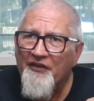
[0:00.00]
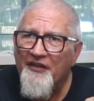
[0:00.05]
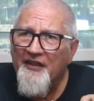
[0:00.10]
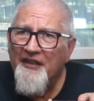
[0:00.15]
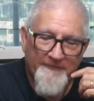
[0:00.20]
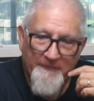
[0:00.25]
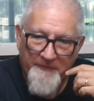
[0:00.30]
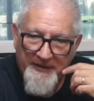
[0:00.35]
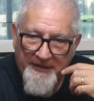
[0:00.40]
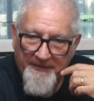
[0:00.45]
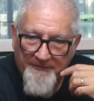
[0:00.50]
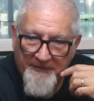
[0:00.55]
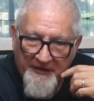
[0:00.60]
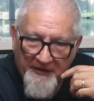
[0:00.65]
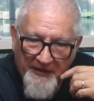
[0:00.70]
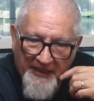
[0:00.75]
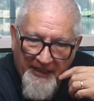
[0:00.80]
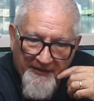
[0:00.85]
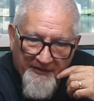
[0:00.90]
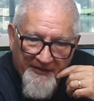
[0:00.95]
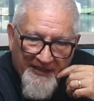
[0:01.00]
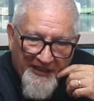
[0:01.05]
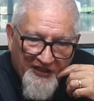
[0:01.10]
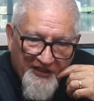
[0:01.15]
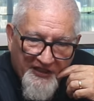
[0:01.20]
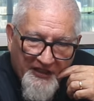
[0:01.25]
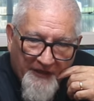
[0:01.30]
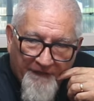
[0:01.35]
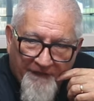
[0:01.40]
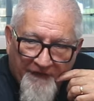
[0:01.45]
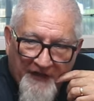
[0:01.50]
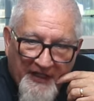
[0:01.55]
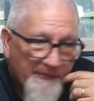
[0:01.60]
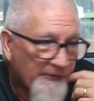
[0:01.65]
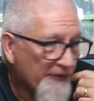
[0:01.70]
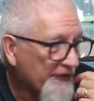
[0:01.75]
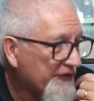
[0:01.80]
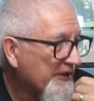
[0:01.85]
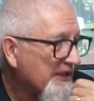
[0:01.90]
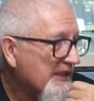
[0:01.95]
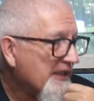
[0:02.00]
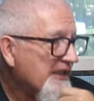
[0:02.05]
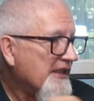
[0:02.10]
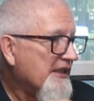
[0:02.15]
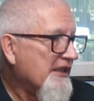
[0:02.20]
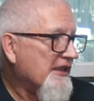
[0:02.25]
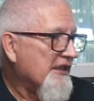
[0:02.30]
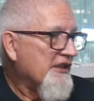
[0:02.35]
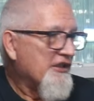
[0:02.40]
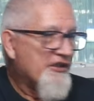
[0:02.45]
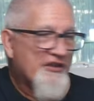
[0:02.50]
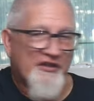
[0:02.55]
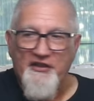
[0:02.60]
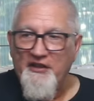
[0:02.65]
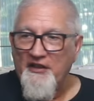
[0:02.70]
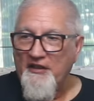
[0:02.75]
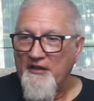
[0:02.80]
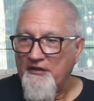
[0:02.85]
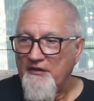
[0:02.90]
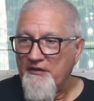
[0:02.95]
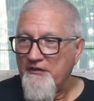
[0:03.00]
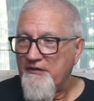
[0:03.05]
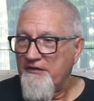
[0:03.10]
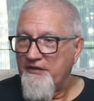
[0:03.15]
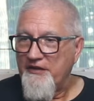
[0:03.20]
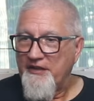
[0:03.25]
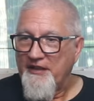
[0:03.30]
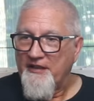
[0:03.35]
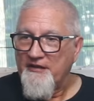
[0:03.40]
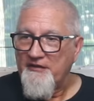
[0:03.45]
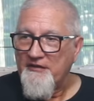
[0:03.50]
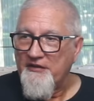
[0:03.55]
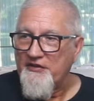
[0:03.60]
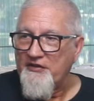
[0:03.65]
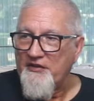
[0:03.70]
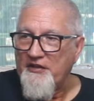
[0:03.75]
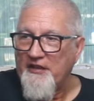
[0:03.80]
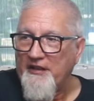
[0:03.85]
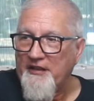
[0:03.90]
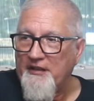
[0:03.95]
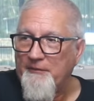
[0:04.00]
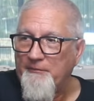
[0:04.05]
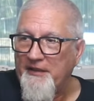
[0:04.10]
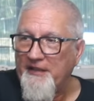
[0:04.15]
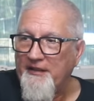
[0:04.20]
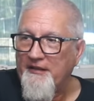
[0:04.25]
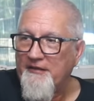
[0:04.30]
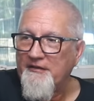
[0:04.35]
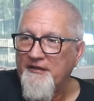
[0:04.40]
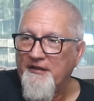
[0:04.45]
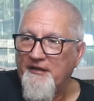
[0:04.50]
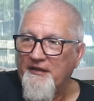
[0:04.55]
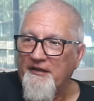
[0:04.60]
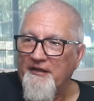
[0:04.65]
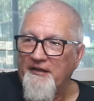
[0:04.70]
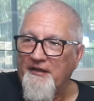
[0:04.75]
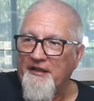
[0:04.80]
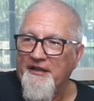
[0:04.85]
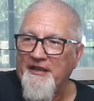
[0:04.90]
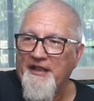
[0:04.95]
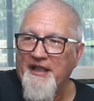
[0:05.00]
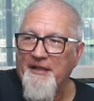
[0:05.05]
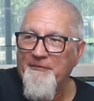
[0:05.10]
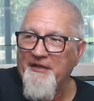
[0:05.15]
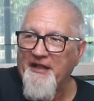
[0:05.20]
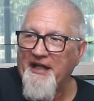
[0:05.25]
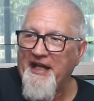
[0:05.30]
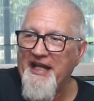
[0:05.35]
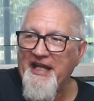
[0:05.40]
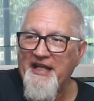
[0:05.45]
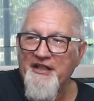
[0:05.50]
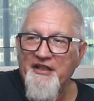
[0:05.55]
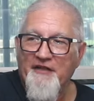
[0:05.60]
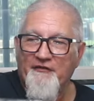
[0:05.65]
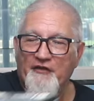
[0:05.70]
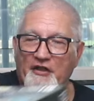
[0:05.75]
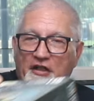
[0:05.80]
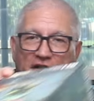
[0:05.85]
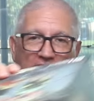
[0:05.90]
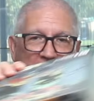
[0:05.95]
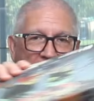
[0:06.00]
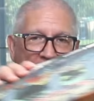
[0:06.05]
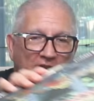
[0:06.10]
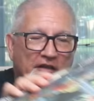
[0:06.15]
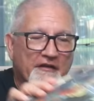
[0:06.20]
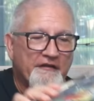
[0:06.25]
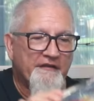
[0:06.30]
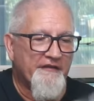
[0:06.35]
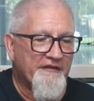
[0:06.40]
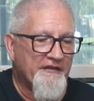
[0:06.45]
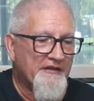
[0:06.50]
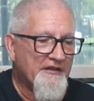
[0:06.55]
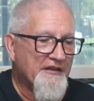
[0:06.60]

Mm -hmm. Yeah, hey, that's Stuffed Fables. So then let's talk about a game that I had never heard of